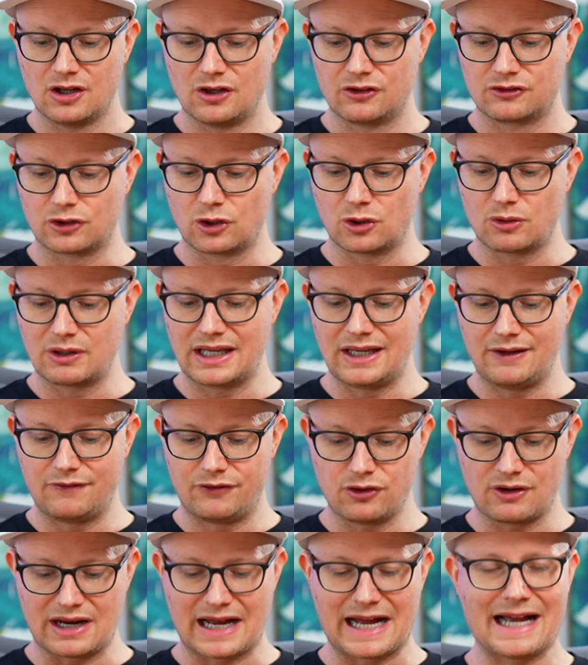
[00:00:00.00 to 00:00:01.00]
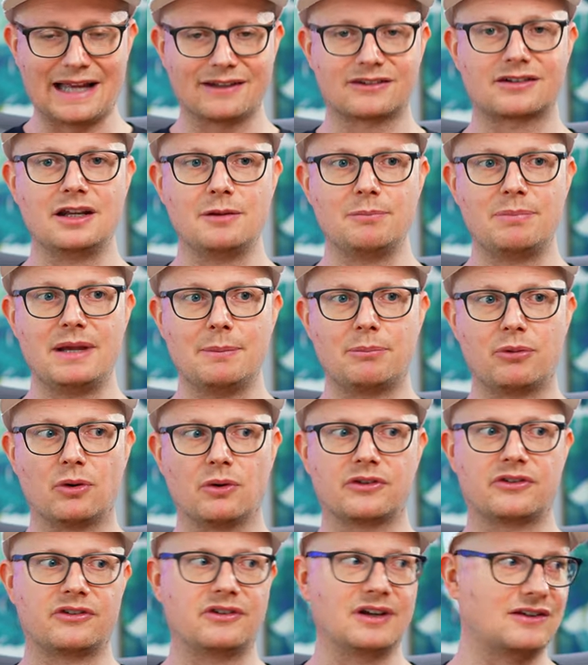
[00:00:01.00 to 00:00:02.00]
So if you're asking
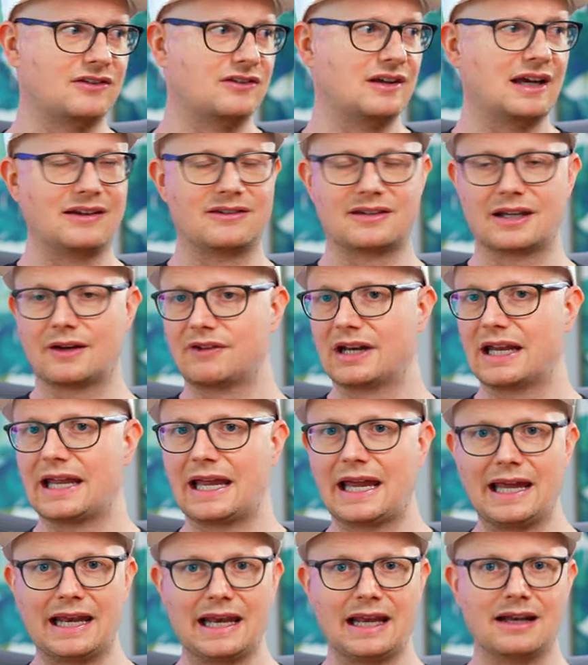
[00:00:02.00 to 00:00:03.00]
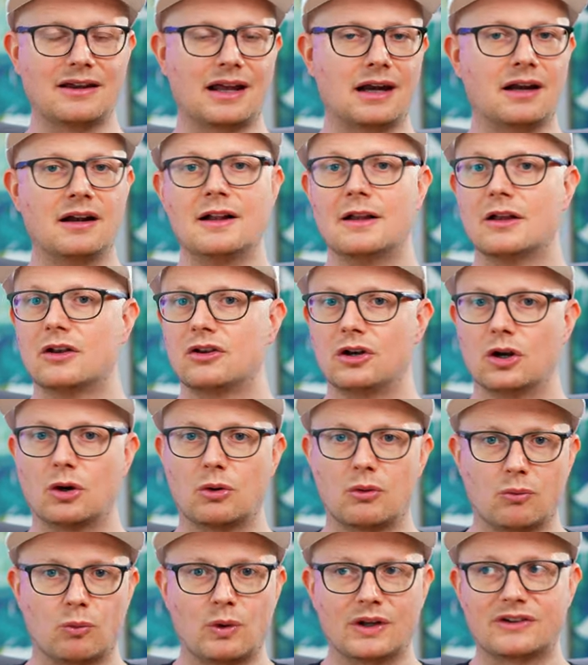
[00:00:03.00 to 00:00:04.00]
people 6A, 7A, 8A, 10A, you
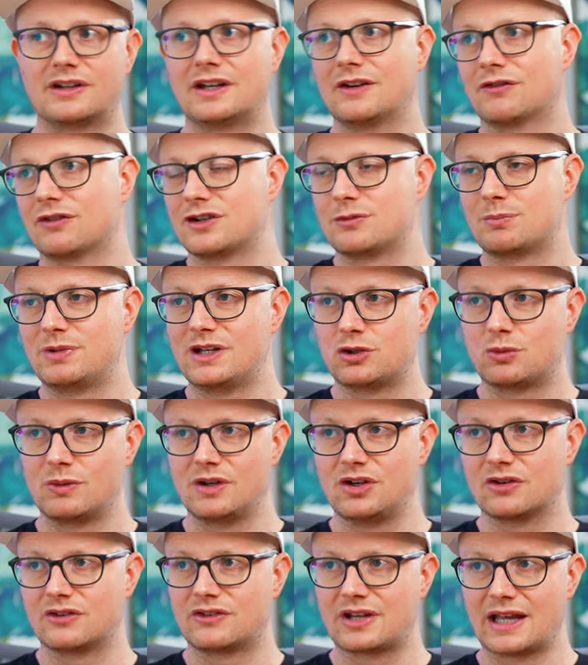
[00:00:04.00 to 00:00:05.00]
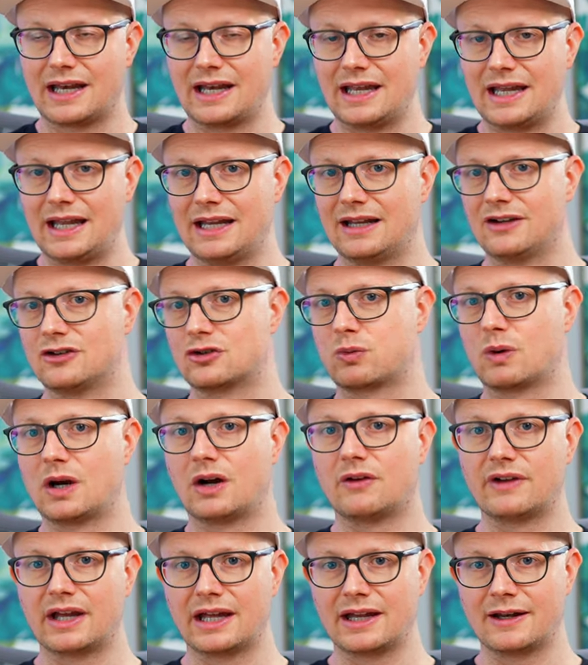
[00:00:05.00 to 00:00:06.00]
know, what's the difference between your 10A and
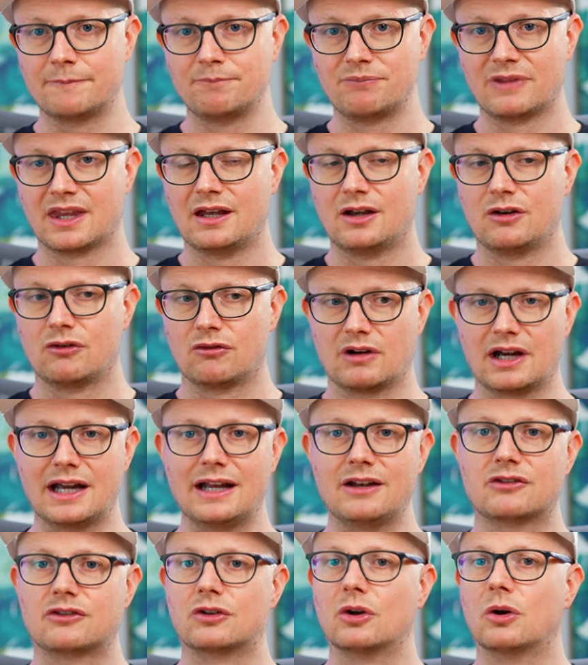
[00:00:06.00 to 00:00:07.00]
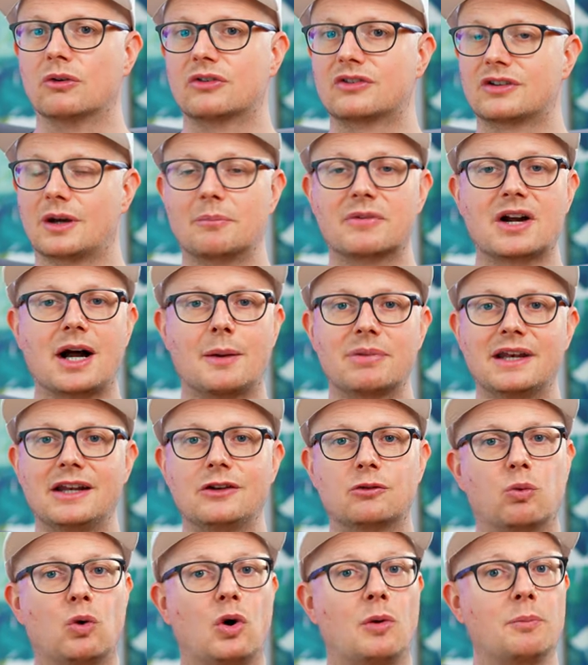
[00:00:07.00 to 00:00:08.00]
12A, right? So some
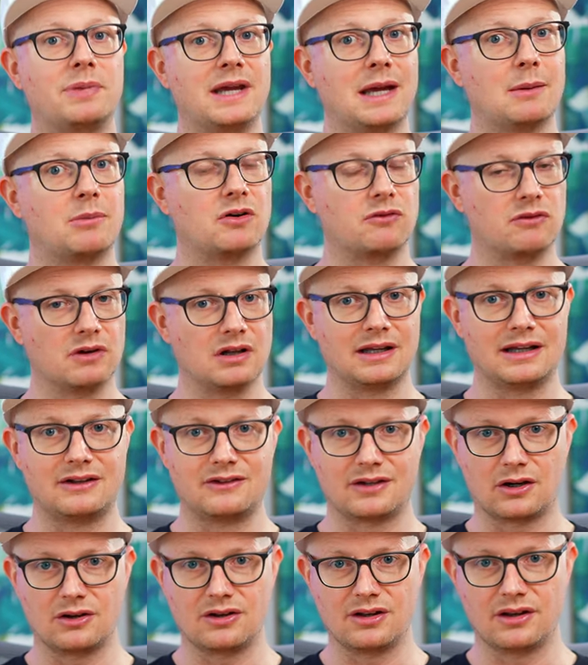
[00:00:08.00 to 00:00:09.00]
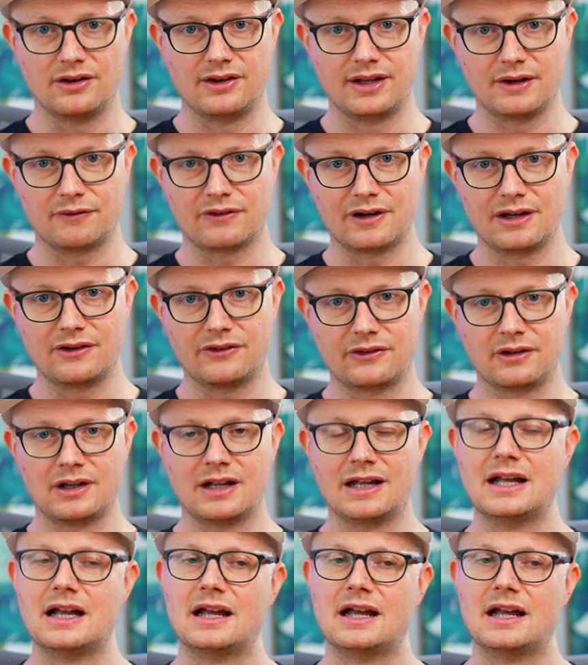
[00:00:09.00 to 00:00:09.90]
companies won't be able to really tell you the difference.